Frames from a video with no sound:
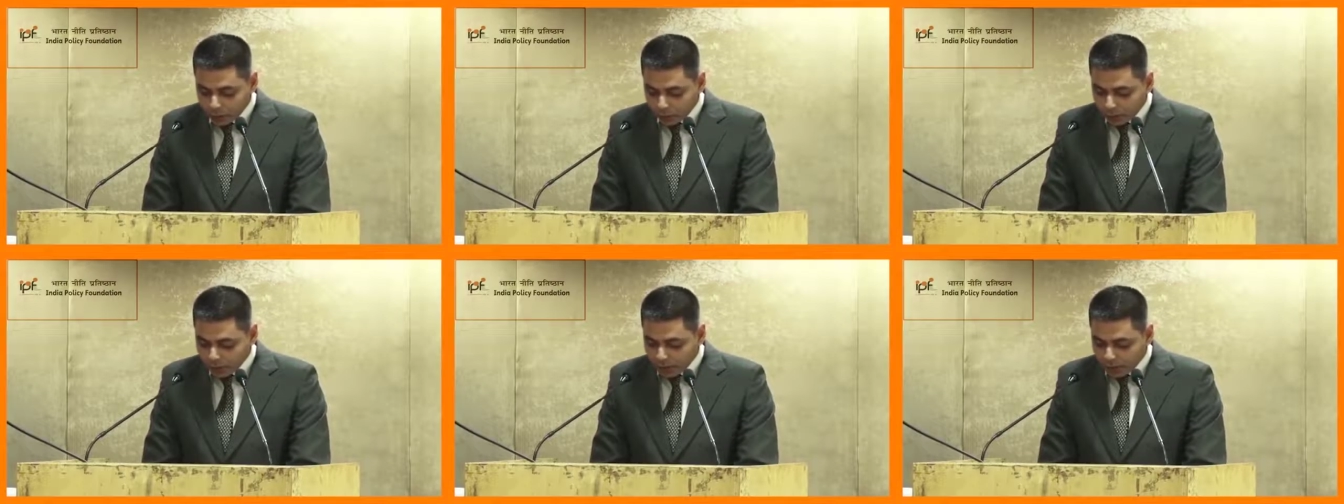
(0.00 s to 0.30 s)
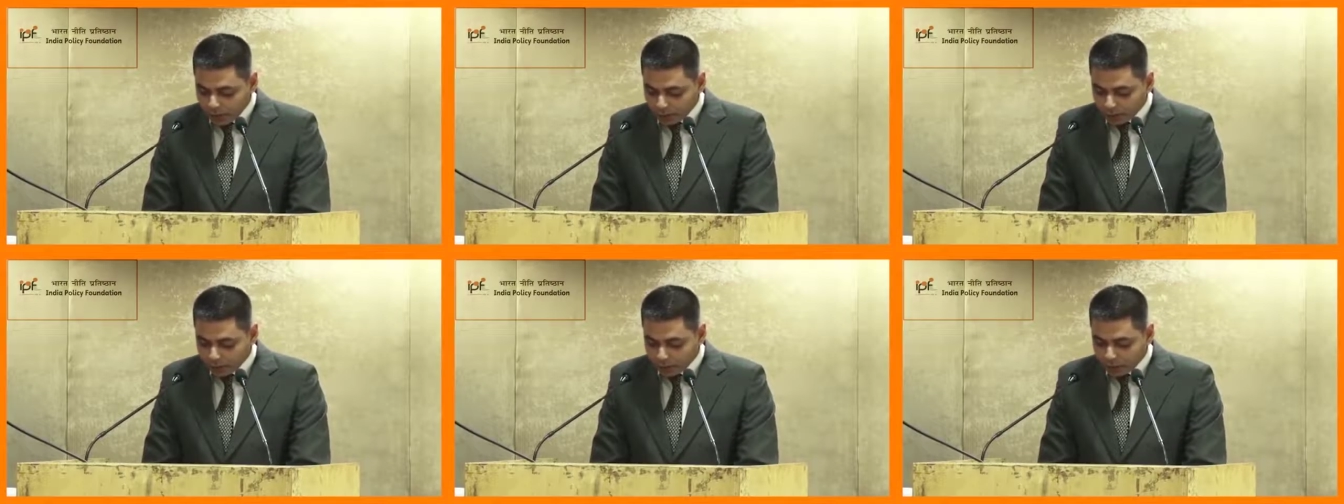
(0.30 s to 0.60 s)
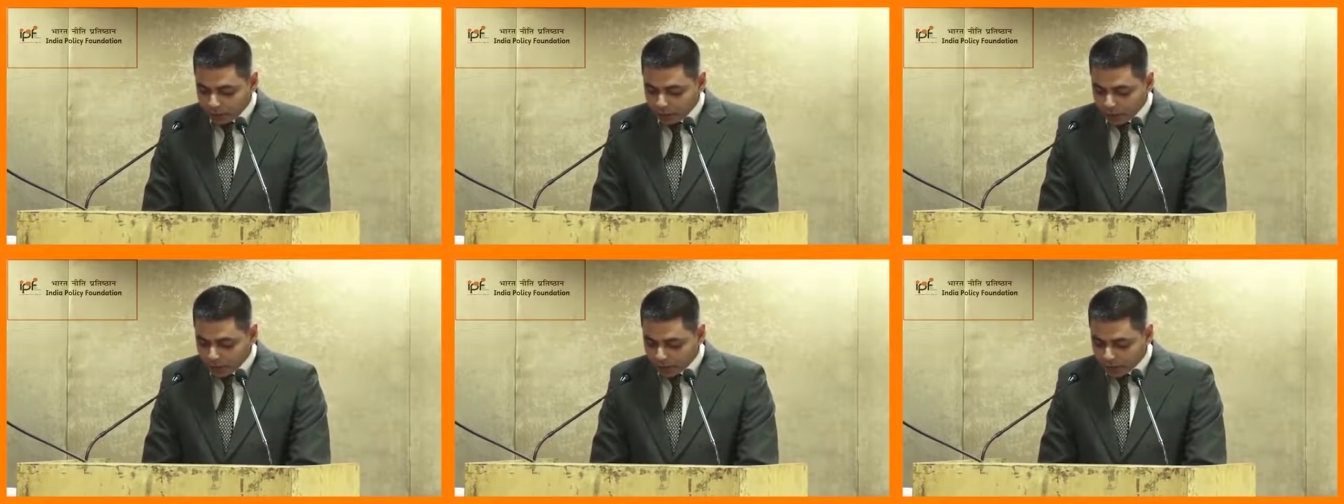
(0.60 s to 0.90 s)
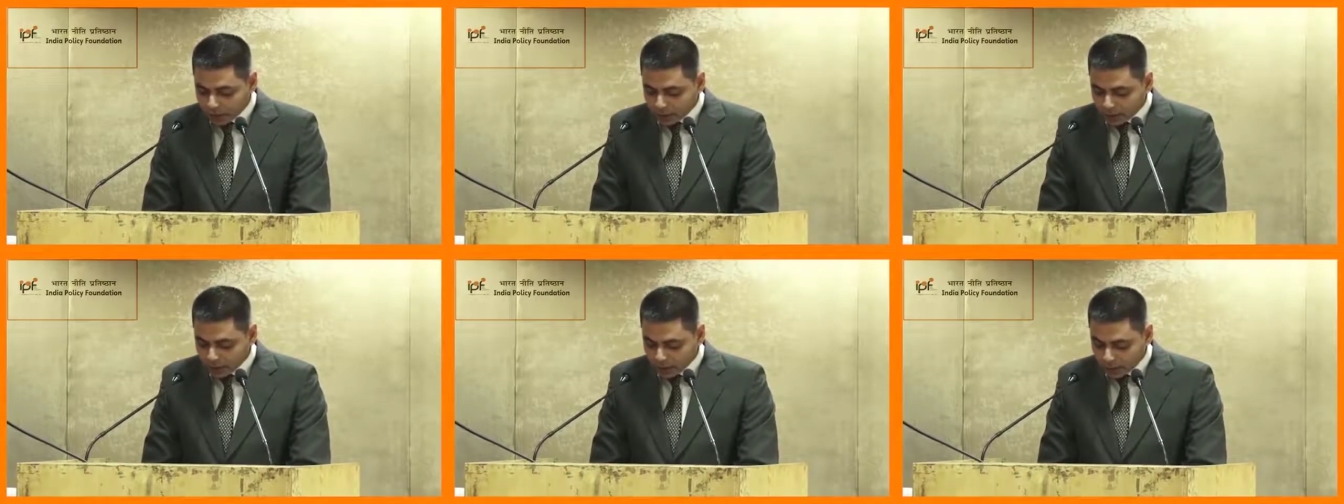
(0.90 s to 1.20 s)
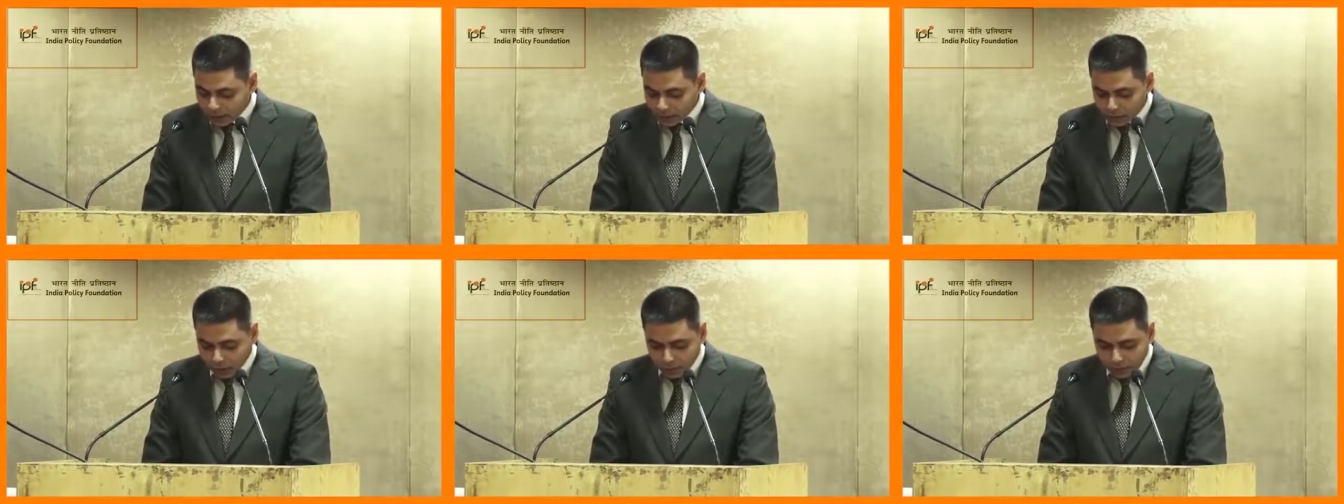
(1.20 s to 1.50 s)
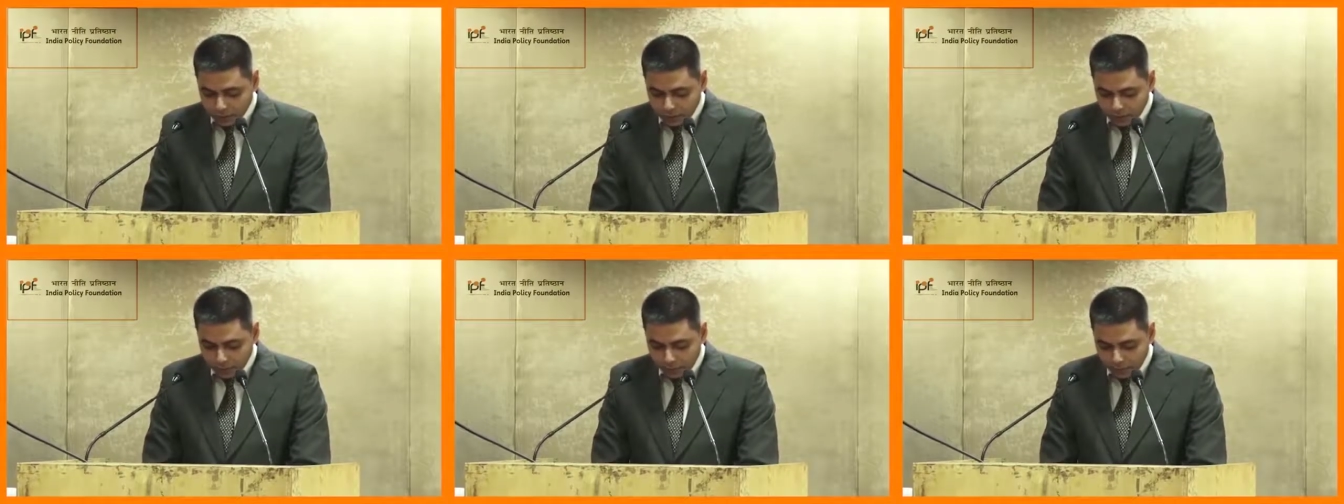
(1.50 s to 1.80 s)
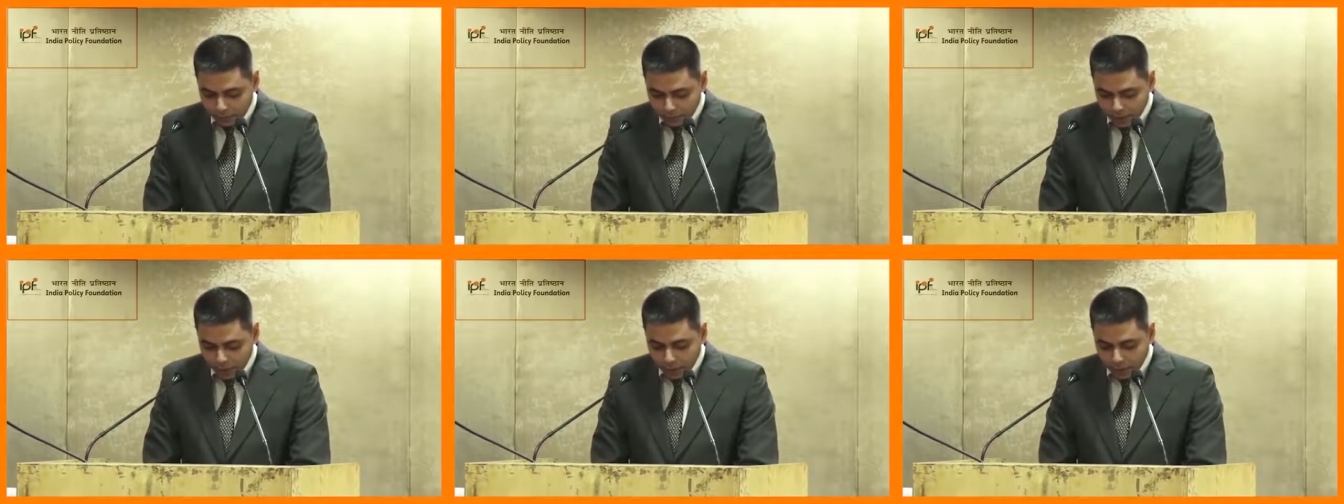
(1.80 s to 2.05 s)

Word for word: the top brass of the Pakistani junta